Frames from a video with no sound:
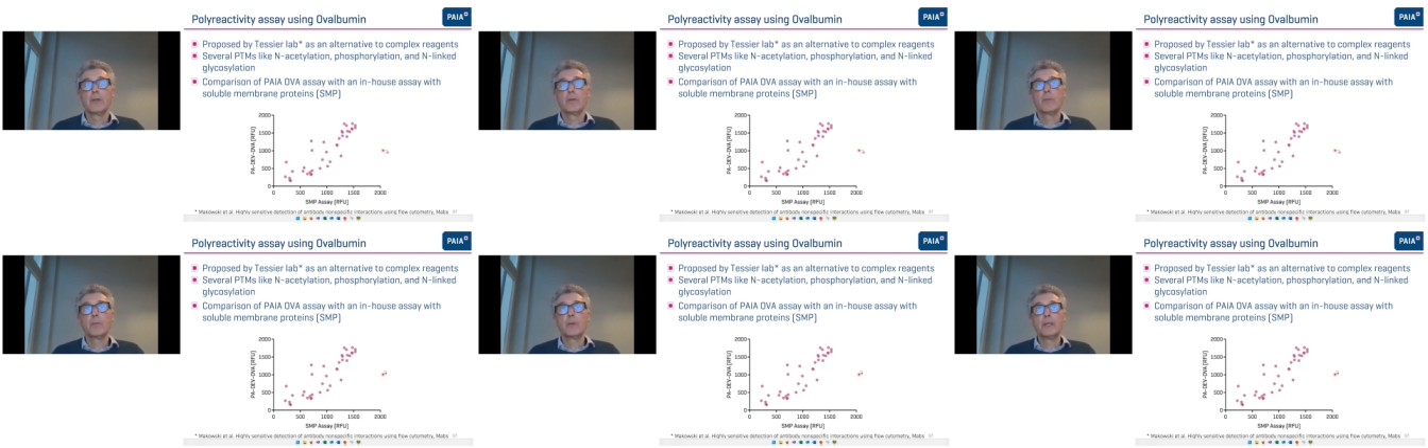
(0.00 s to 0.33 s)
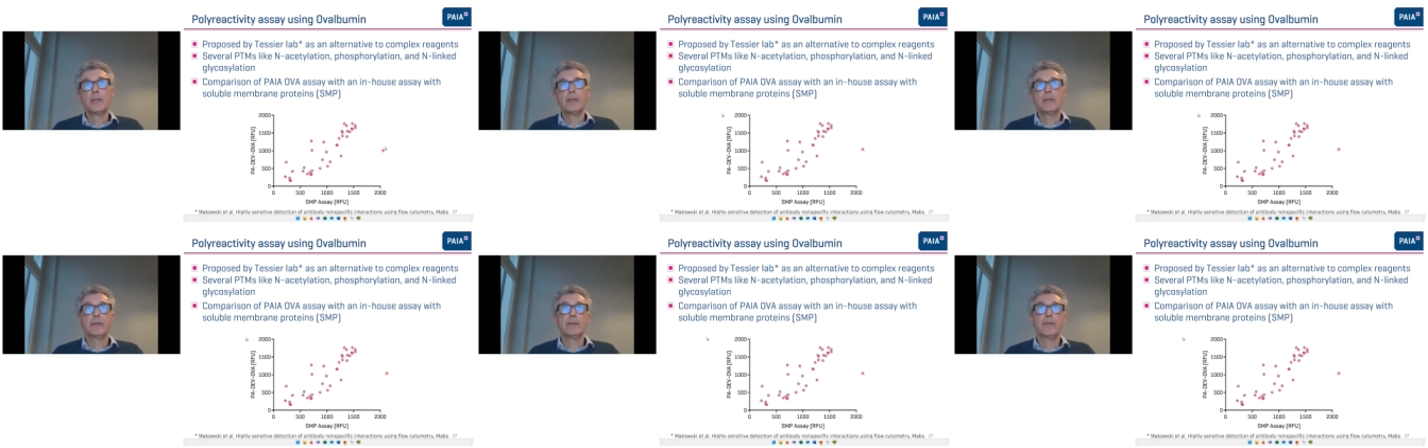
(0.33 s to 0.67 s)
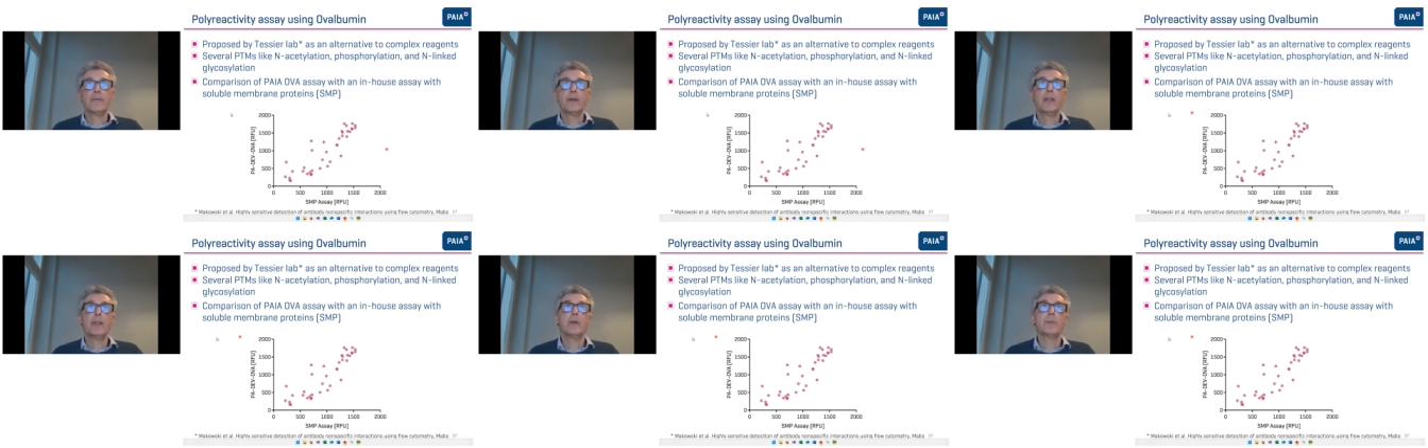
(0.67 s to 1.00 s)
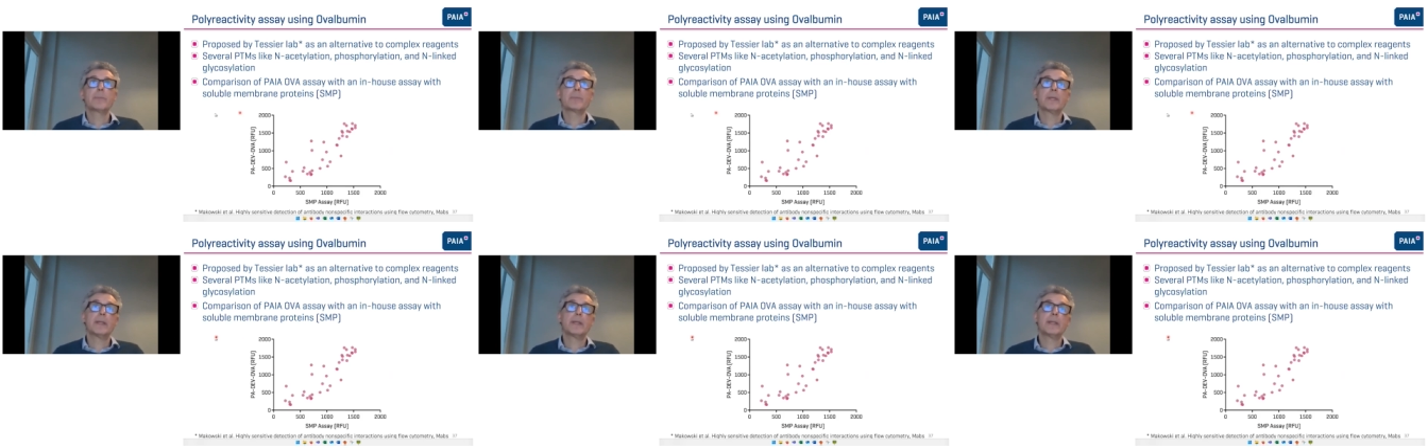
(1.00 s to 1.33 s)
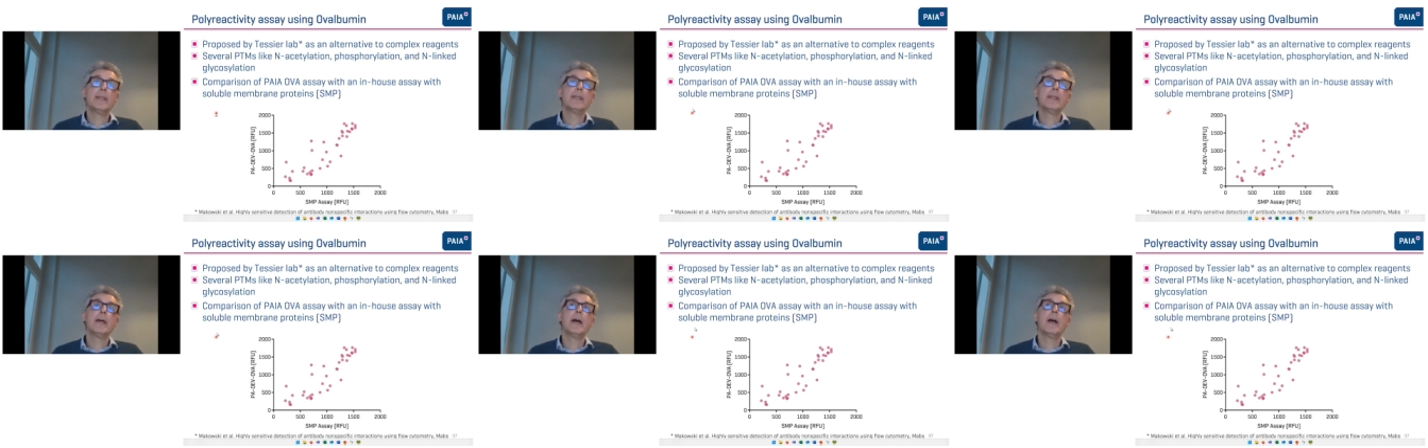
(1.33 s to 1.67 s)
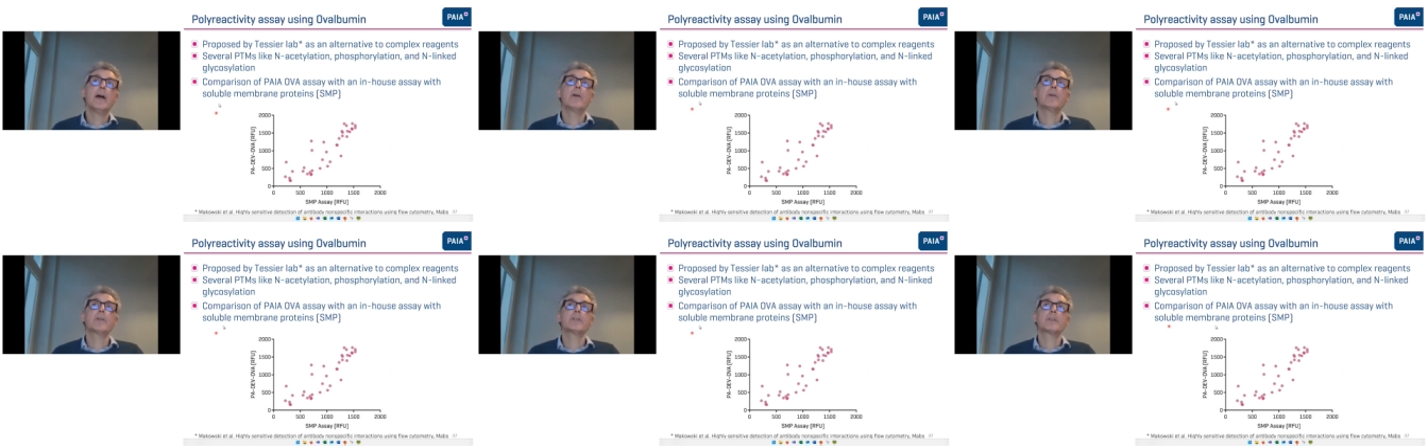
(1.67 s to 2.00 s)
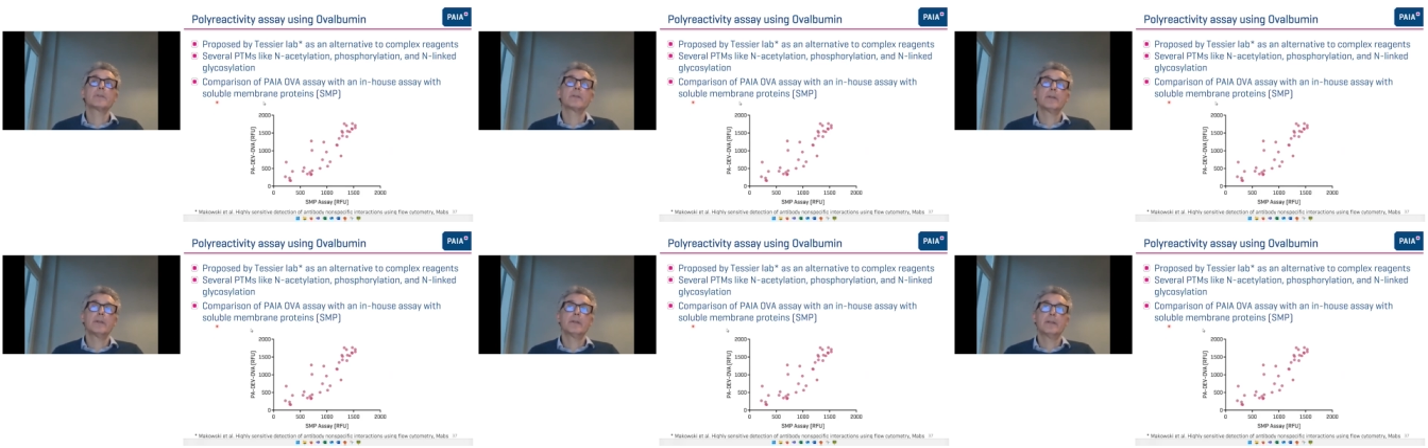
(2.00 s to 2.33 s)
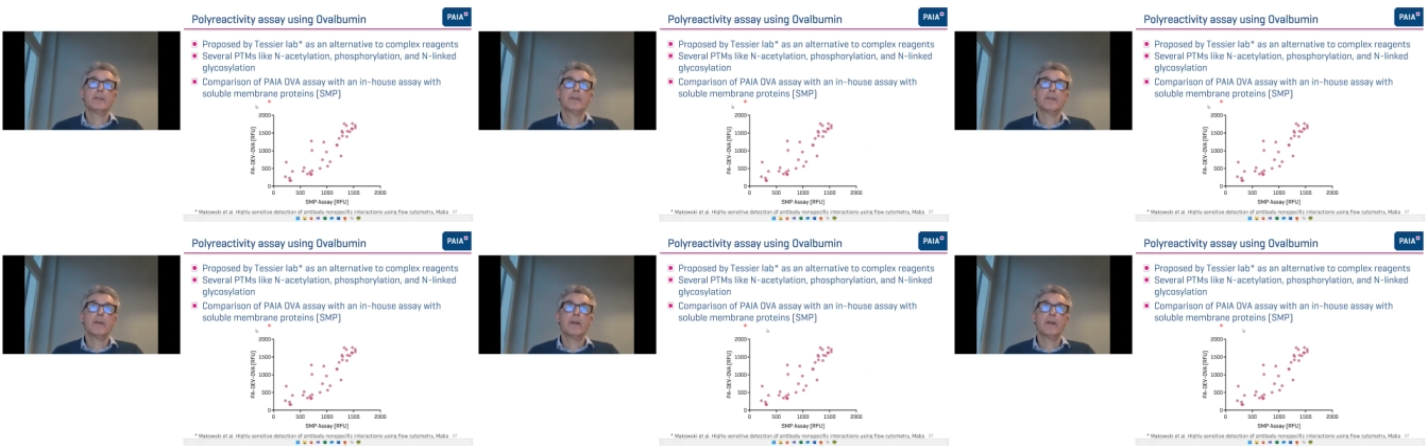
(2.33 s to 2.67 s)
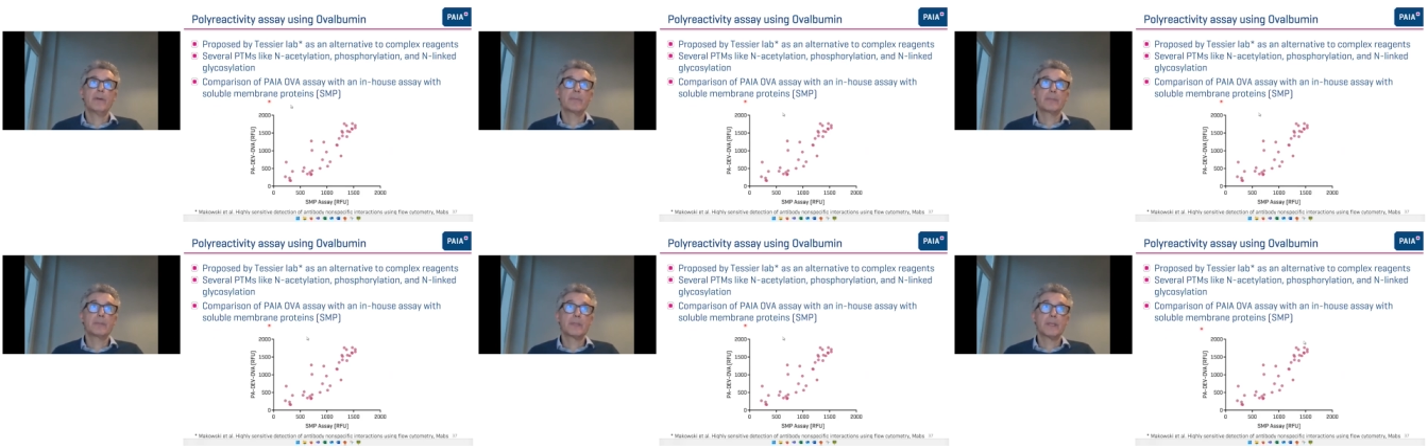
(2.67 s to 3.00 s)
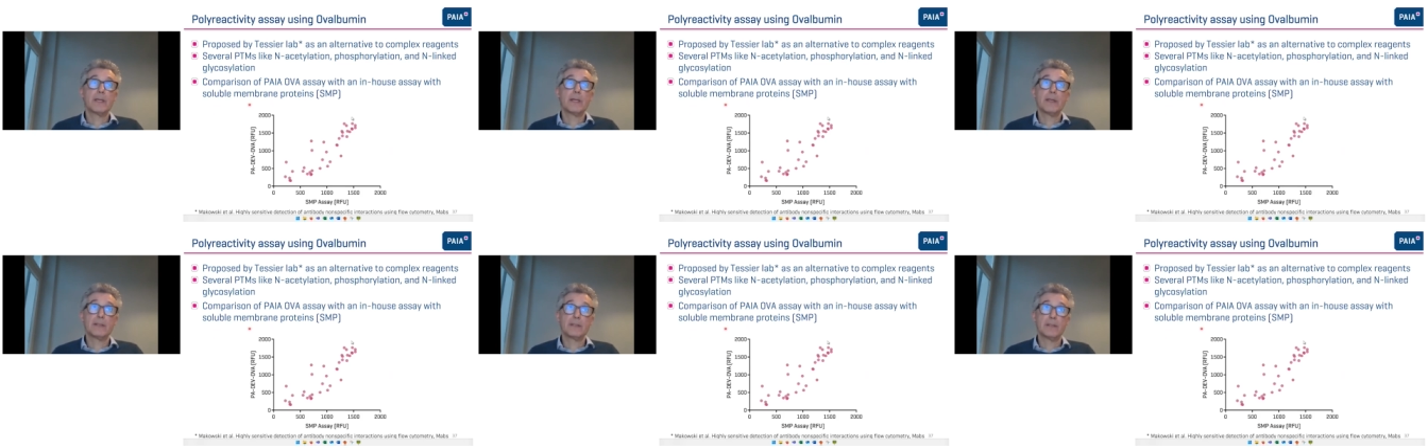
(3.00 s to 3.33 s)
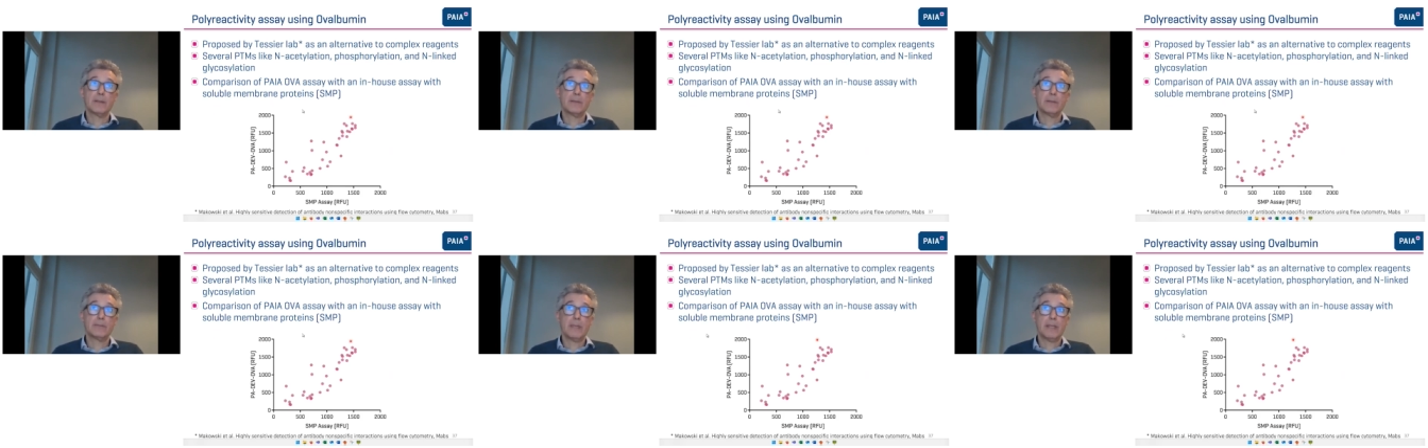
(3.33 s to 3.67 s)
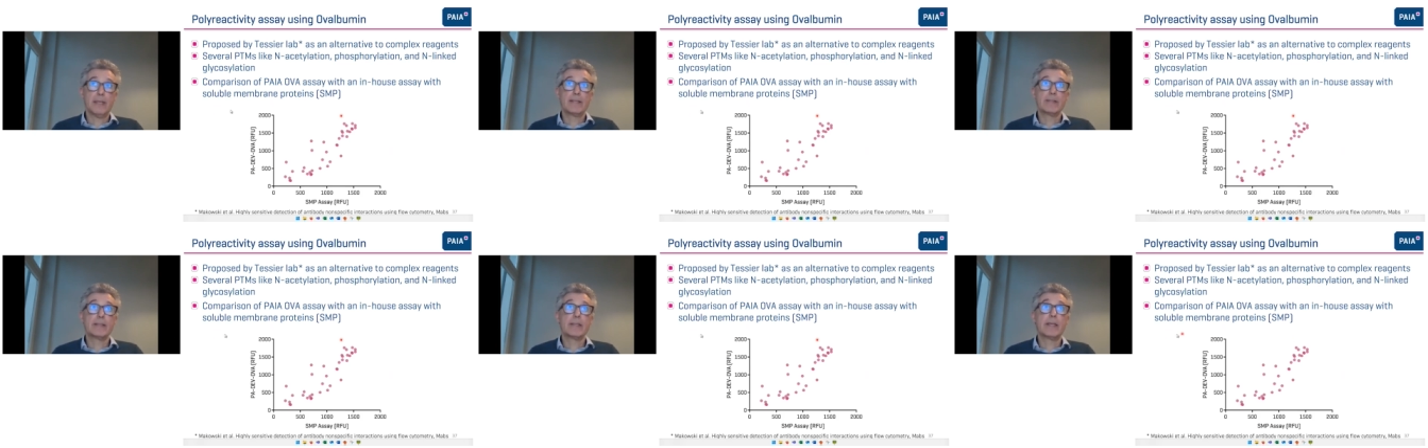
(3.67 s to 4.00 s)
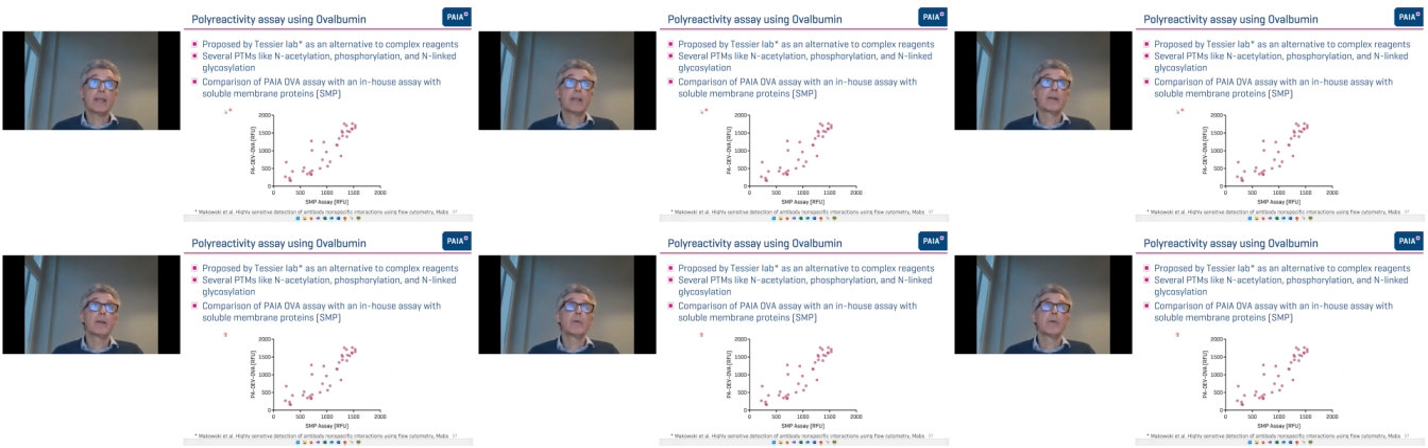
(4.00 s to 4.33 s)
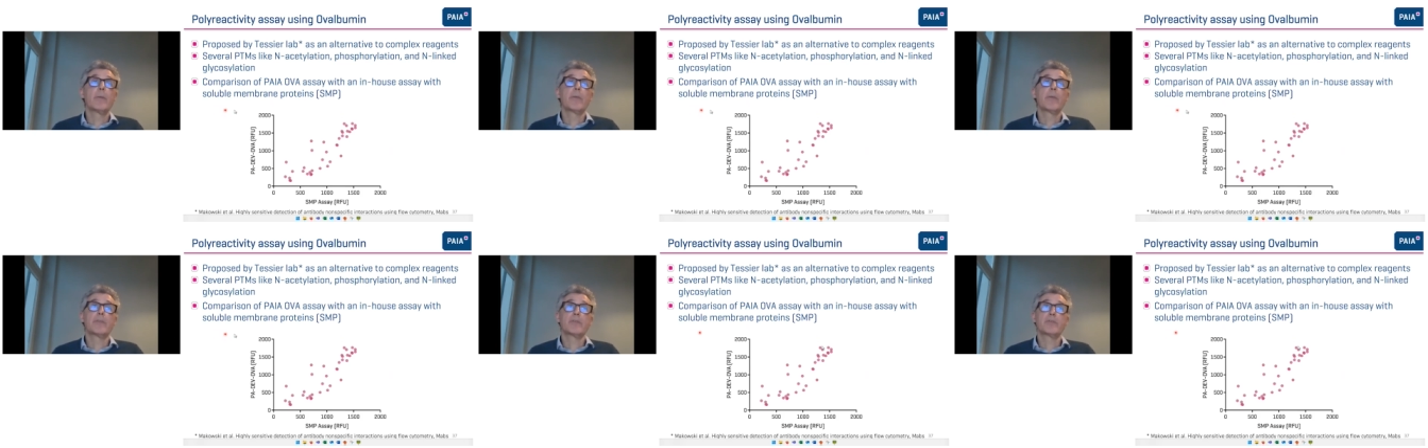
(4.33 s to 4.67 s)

we developed an in-house developed assay with